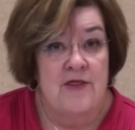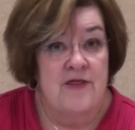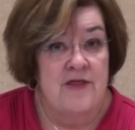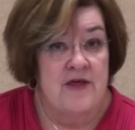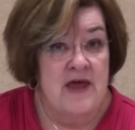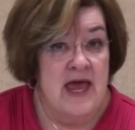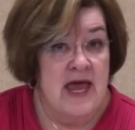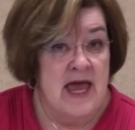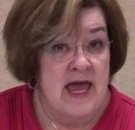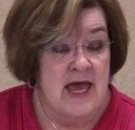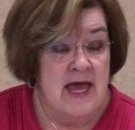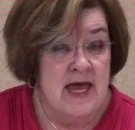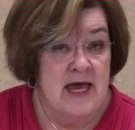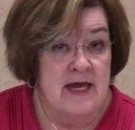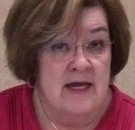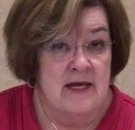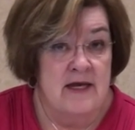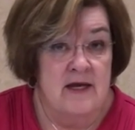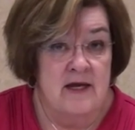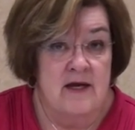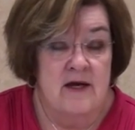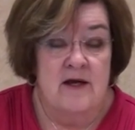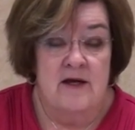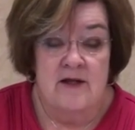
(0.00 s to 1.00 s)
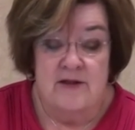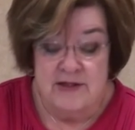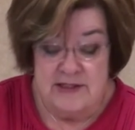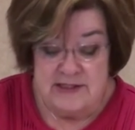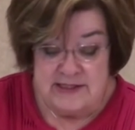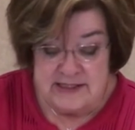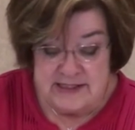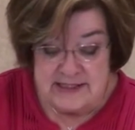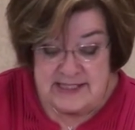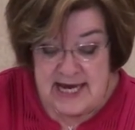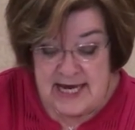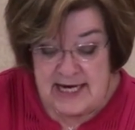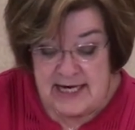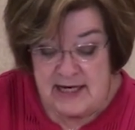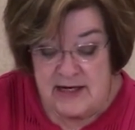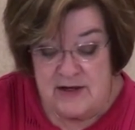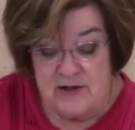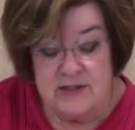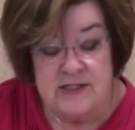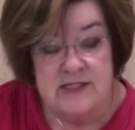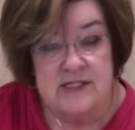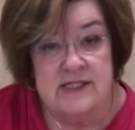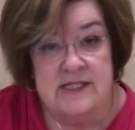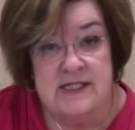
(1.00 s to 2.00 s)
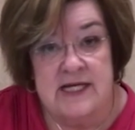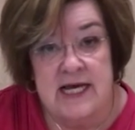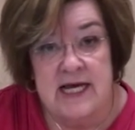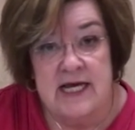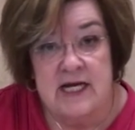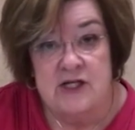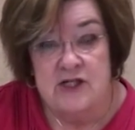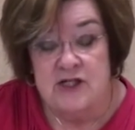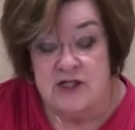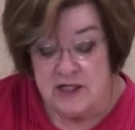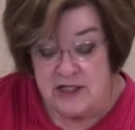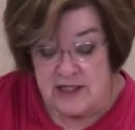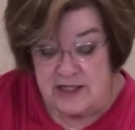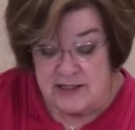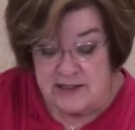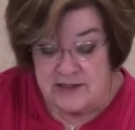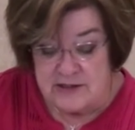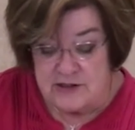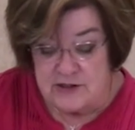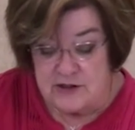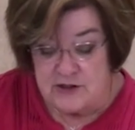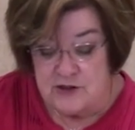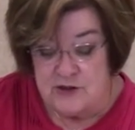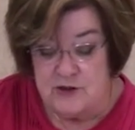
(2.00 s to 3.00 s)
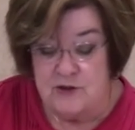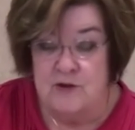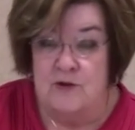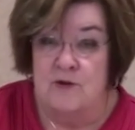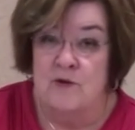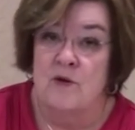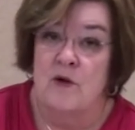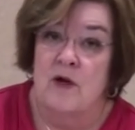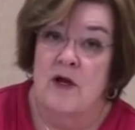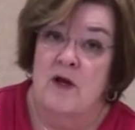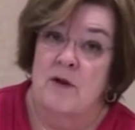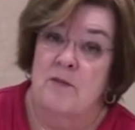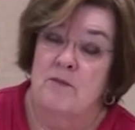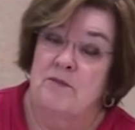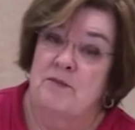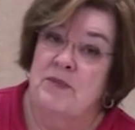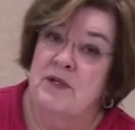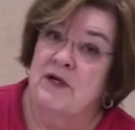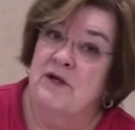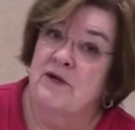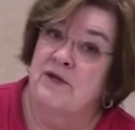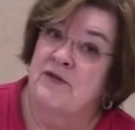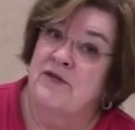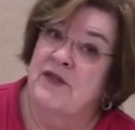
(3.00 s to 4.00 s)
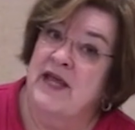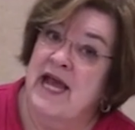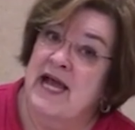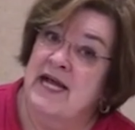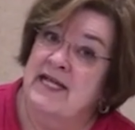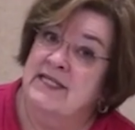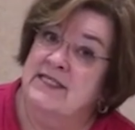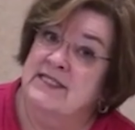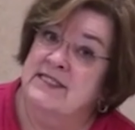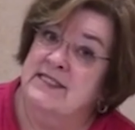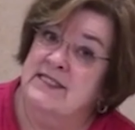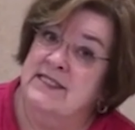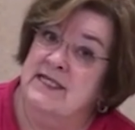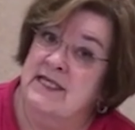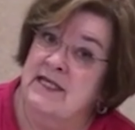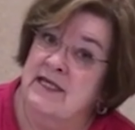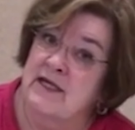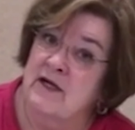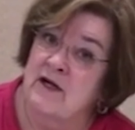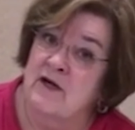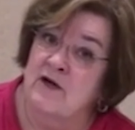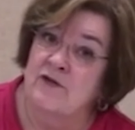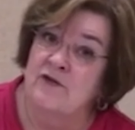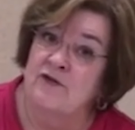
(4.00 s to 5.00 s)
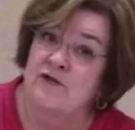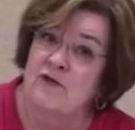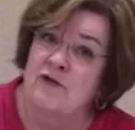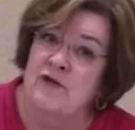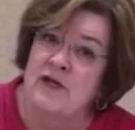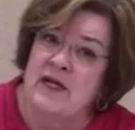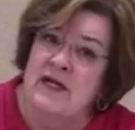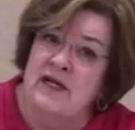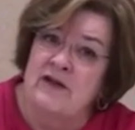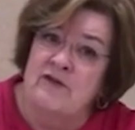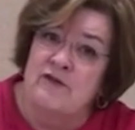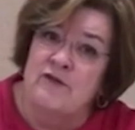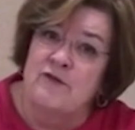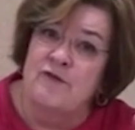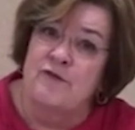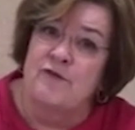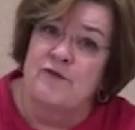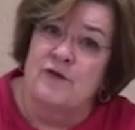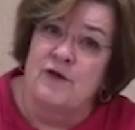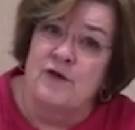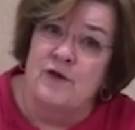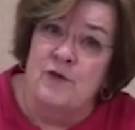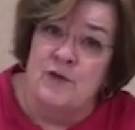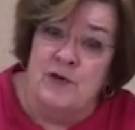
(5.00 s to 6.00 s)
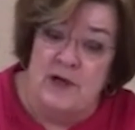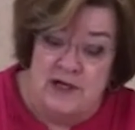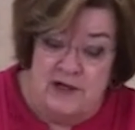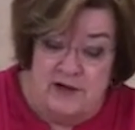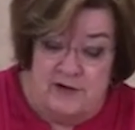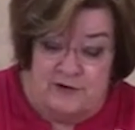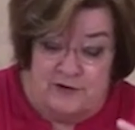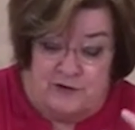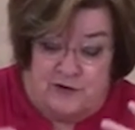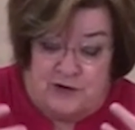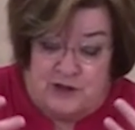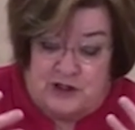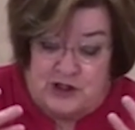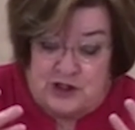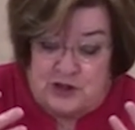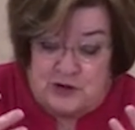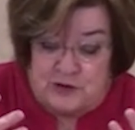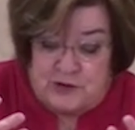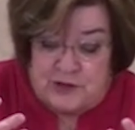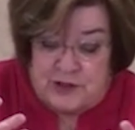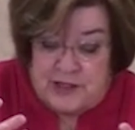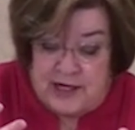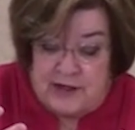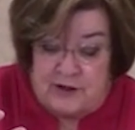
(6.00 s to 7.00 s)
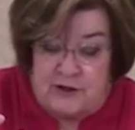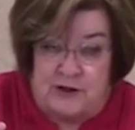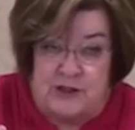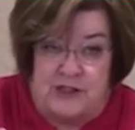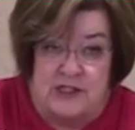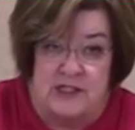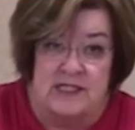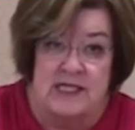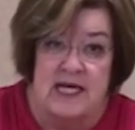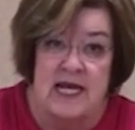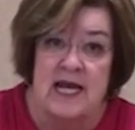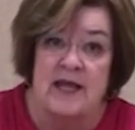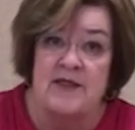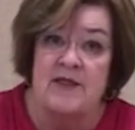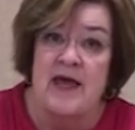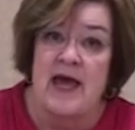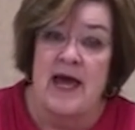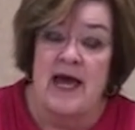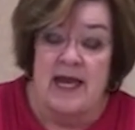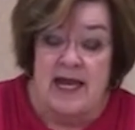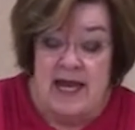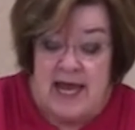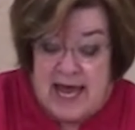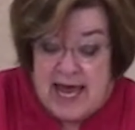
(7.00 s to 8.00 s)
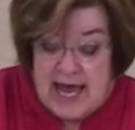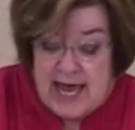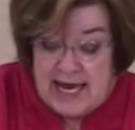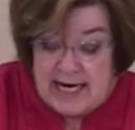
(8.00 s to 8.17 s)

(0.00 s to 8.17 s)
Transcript: Then the second stage is to build that skill so that it's fluid, so children understand that,